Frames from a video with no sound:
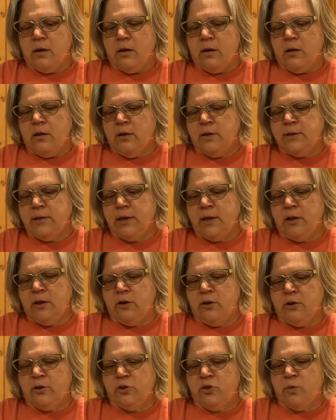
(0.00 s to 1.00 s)
Looks like
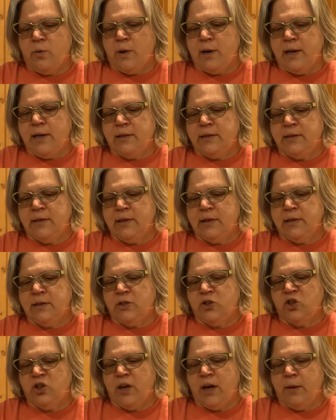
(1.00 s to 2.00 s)
there are 26
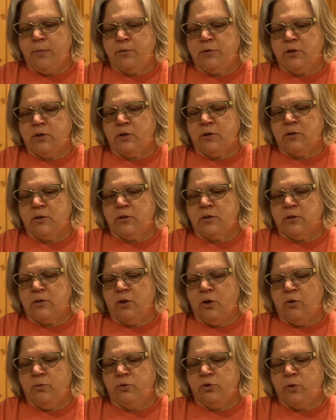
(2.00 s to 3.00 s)
chapters.
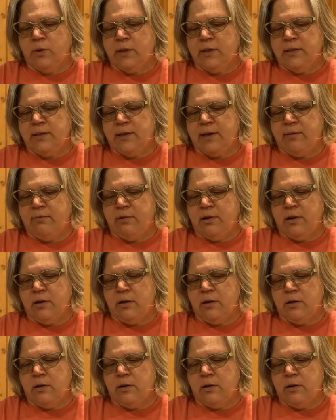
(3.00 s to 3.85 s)
Nope, 27.